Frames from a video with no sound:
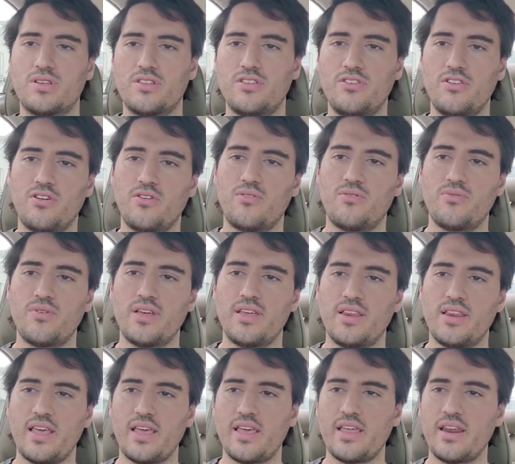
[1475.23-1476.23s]
you know,
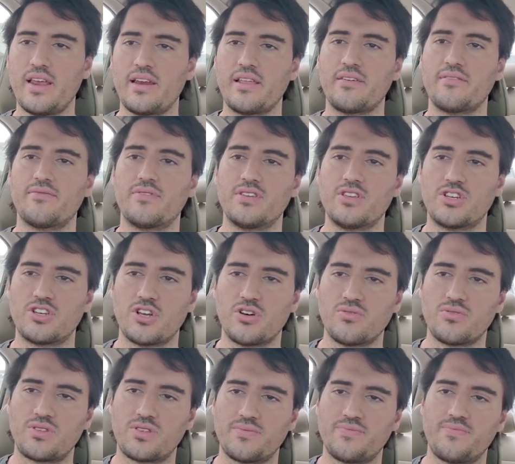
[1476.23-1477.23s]
in any of these
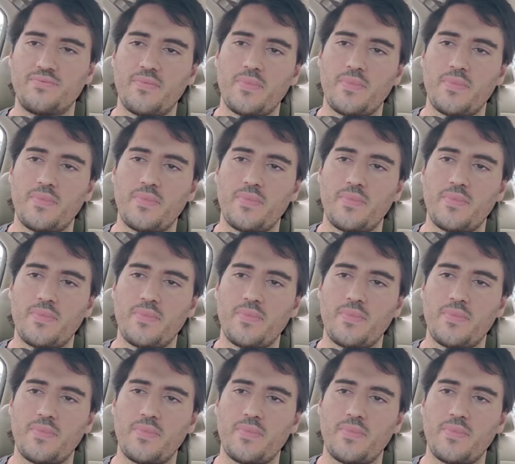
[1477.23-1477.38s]
shows.